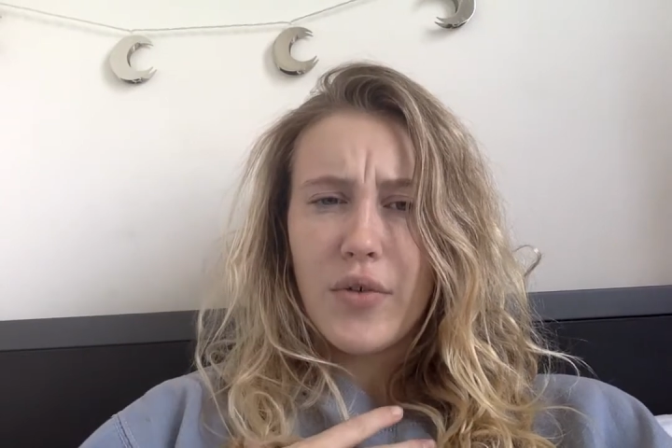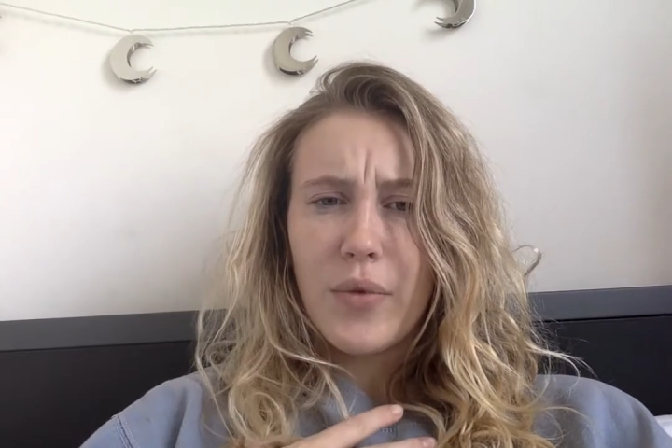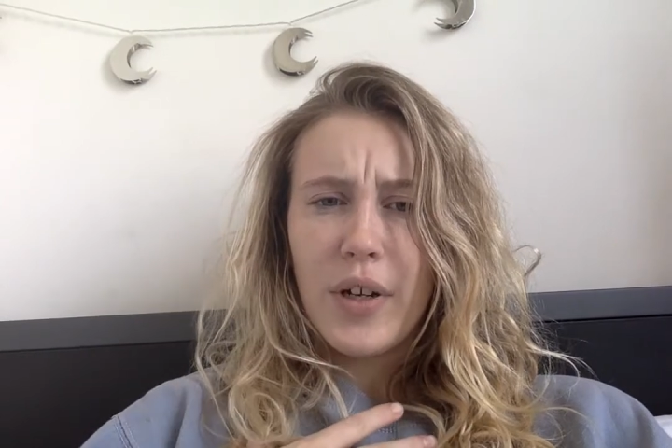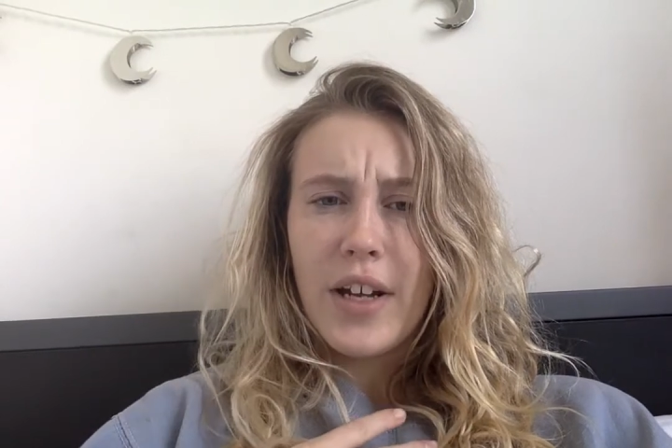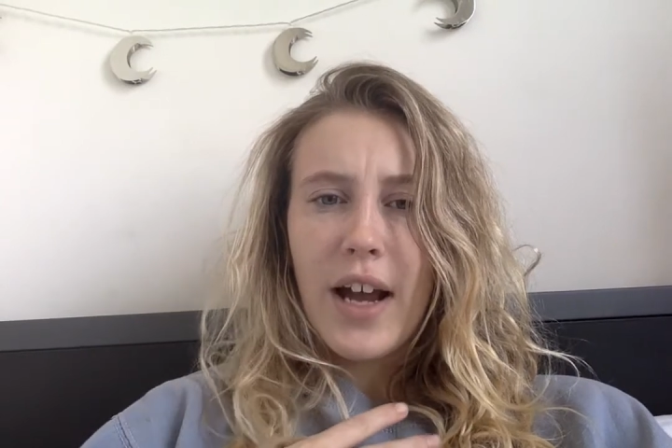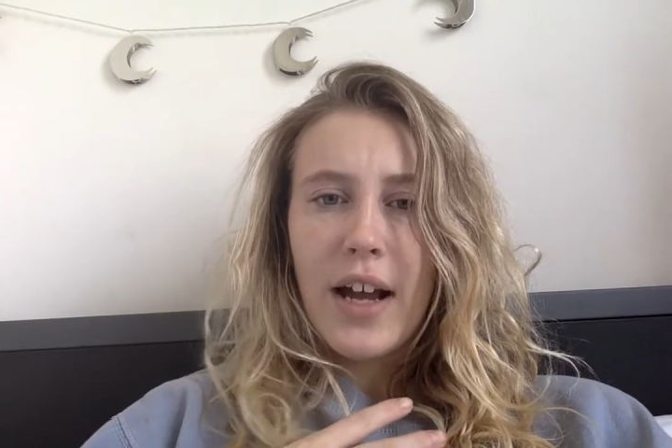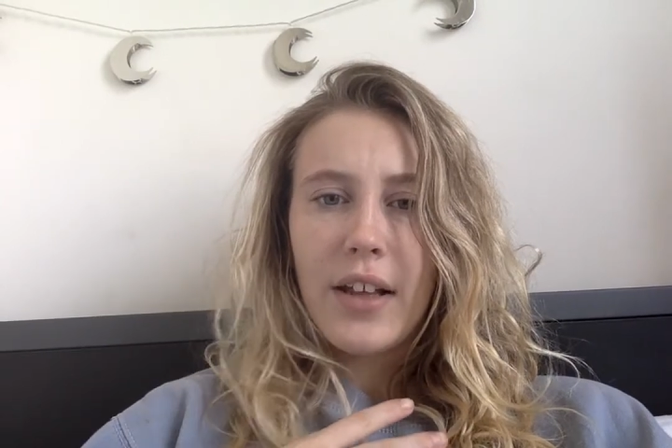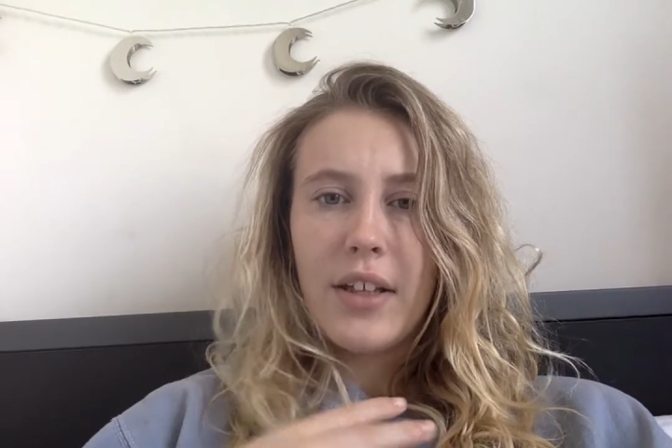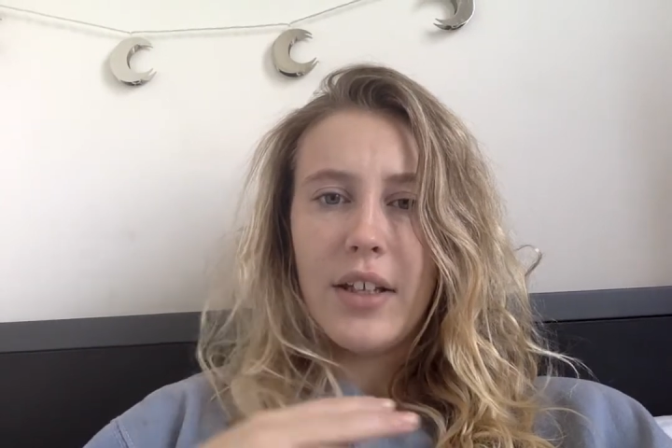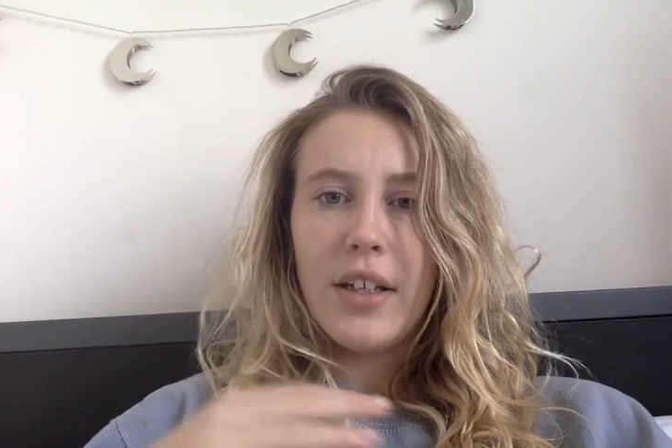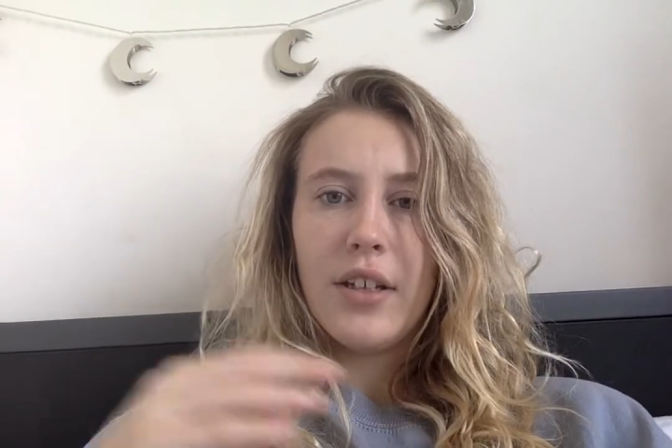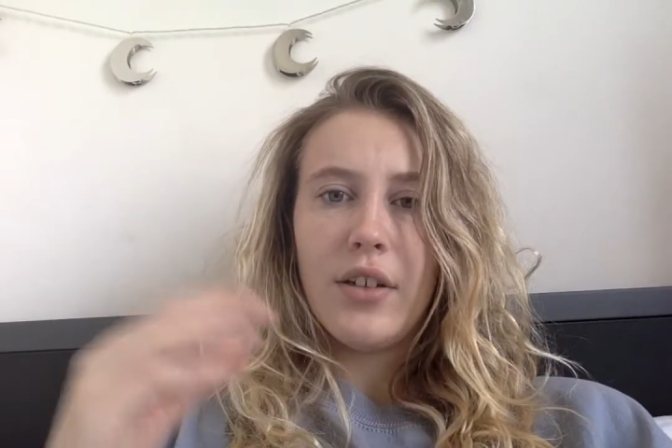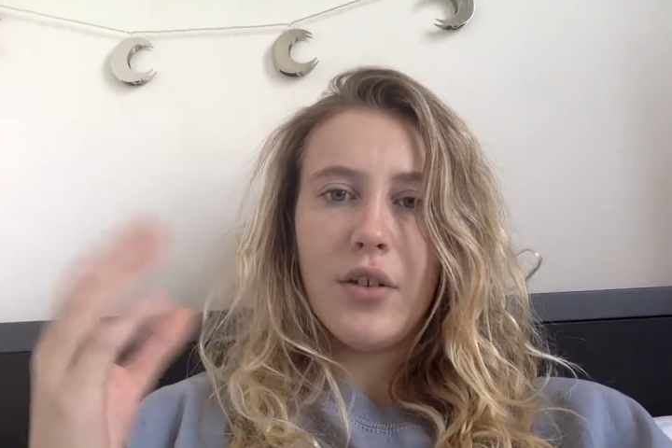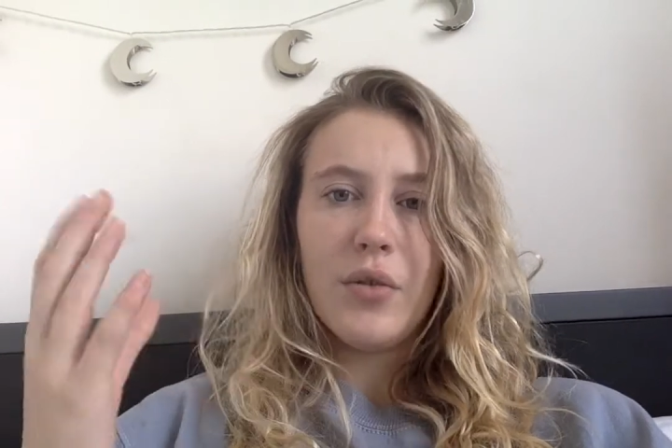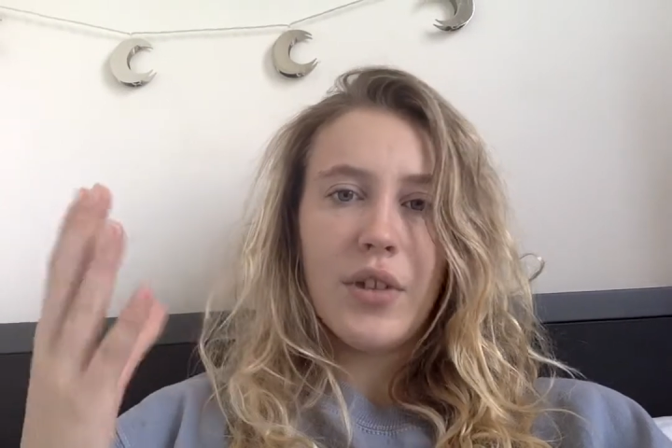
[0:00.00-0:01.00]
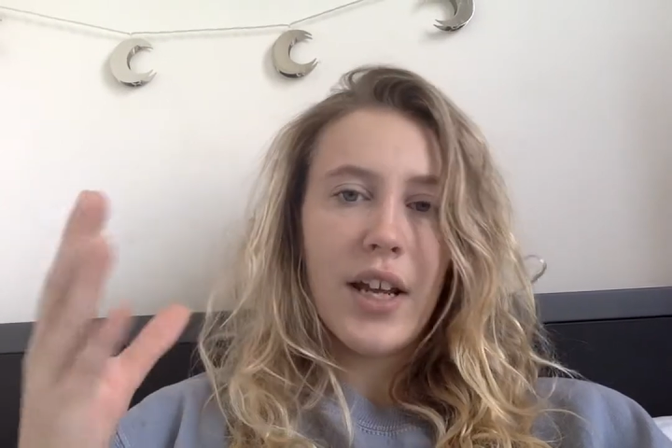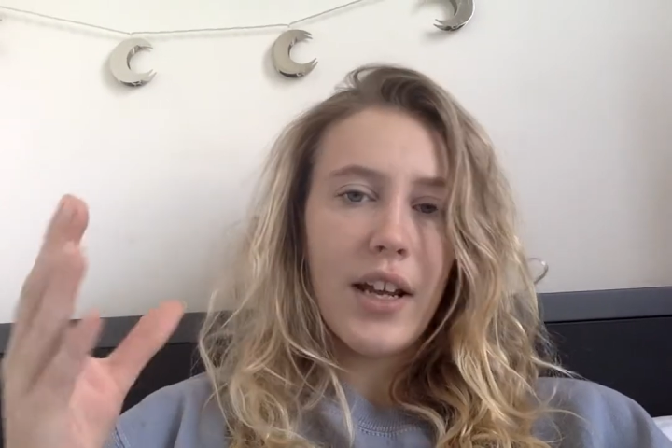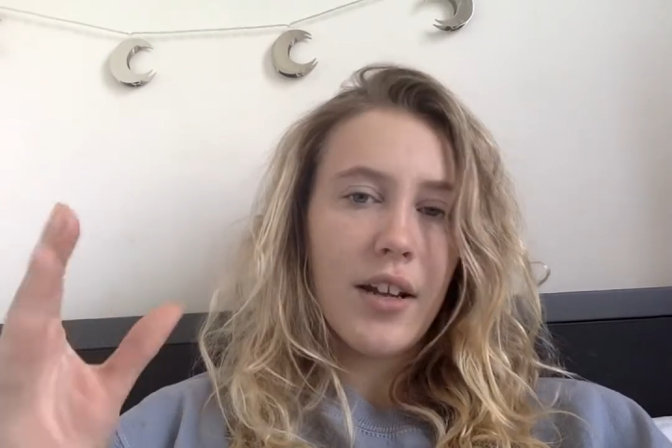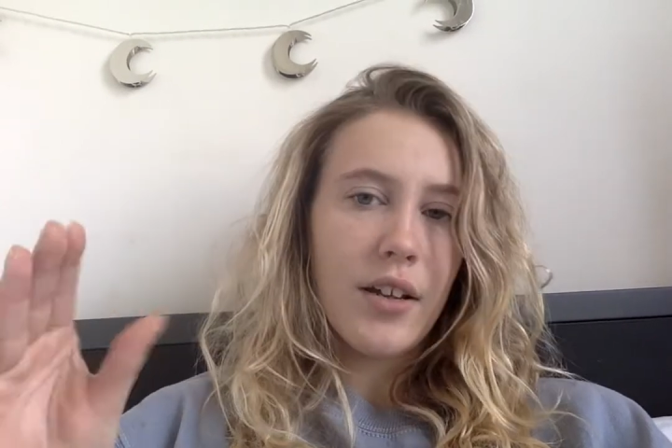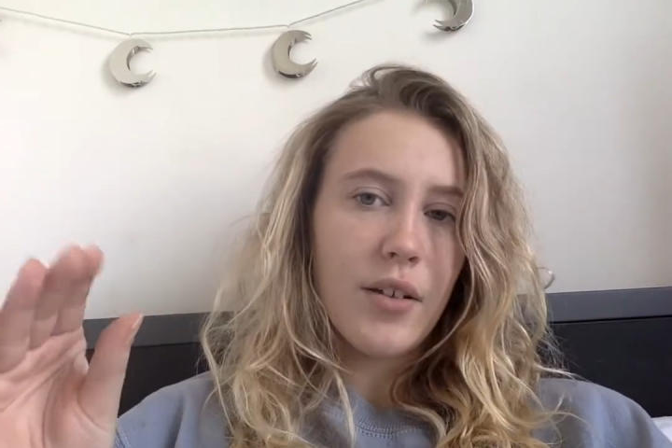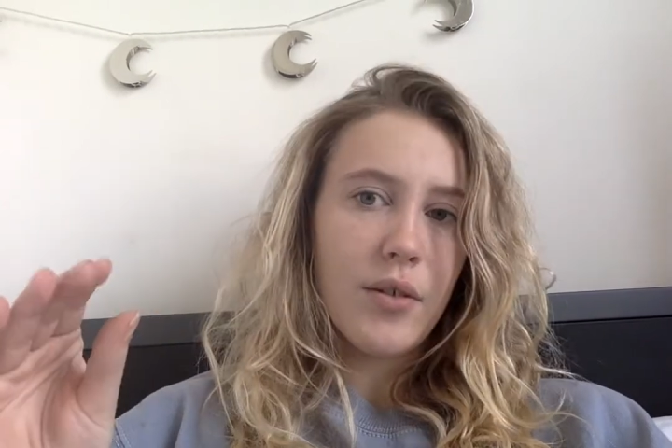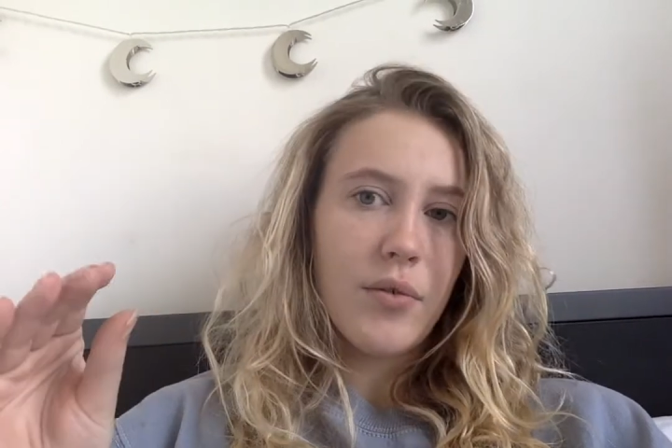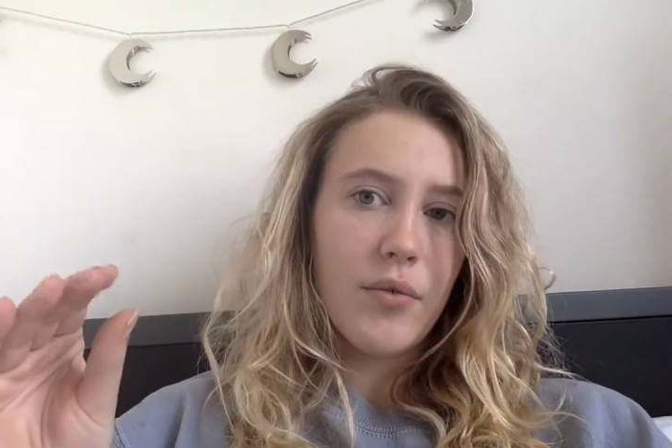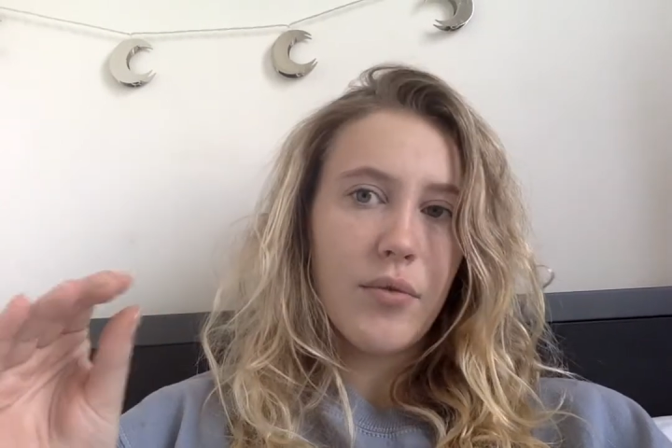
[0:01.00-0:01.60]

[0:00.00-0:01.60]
reality, and you take